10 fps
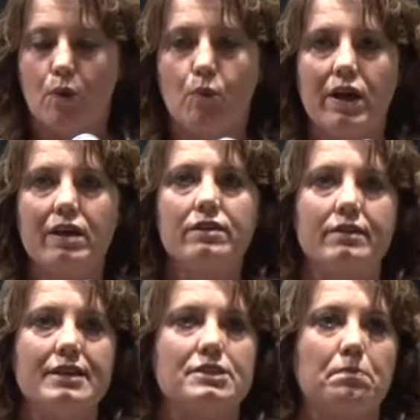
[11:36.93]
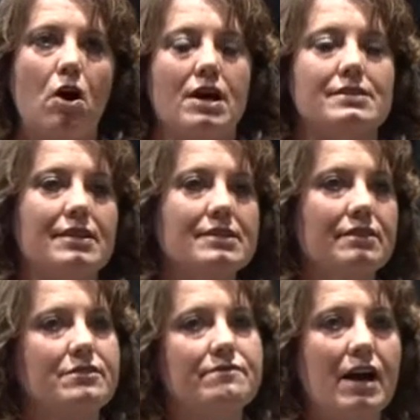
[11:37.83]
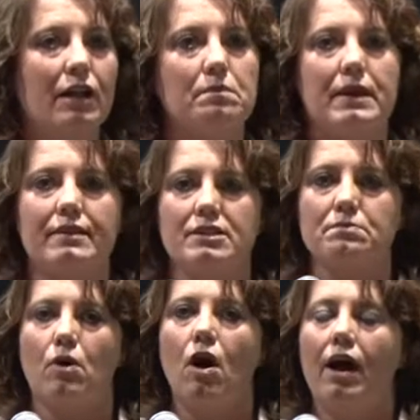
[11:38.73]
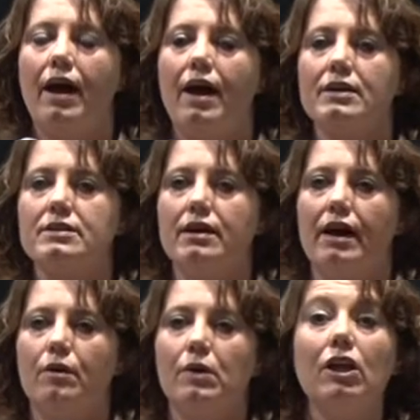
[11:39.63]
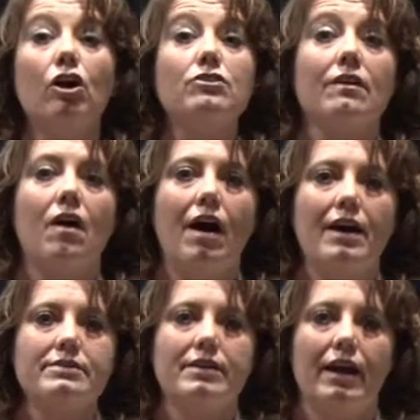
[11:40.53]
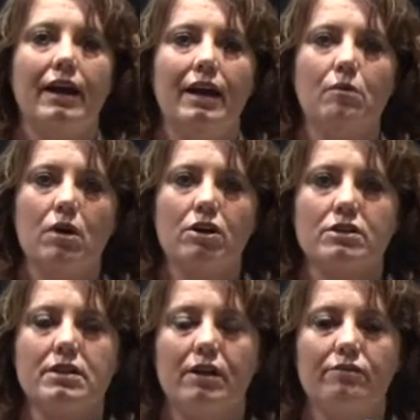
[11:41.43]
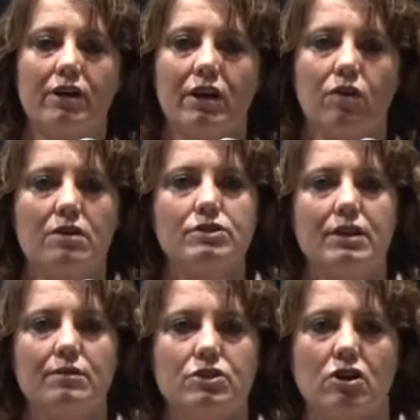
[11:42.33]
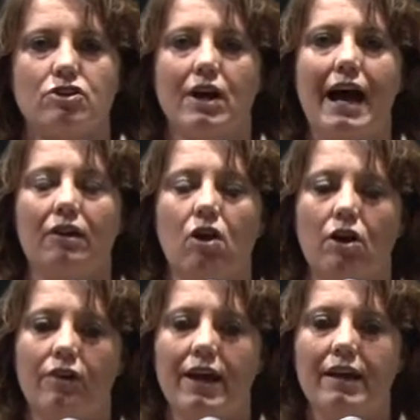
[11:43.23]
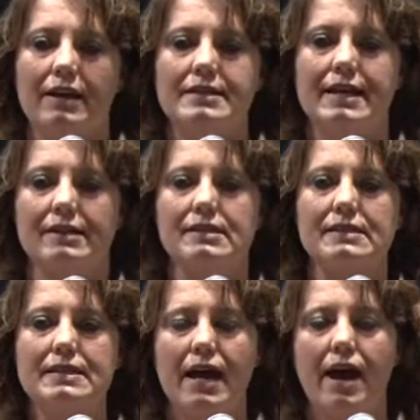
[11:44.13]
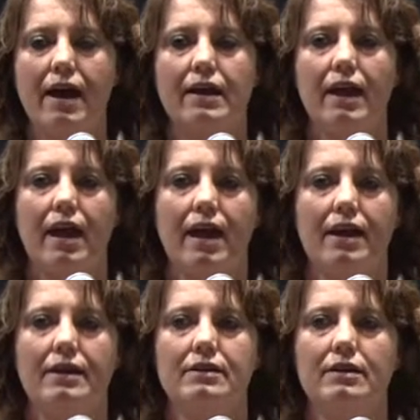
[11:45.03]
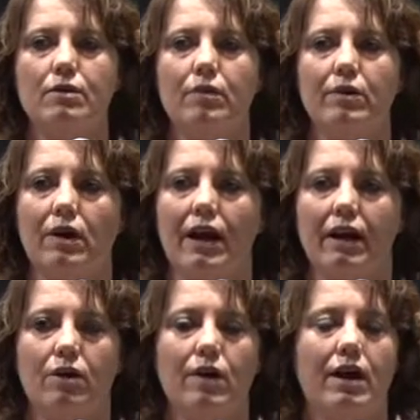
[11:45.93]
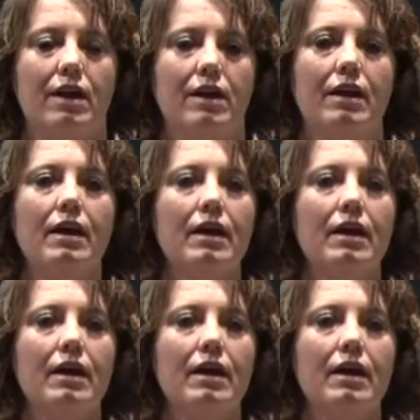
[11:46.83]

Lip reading: With this process of developing this product, we learned a lot. And I worked very closely with Dr. Guy Lonragan at Texas Tech, and we were like, okay,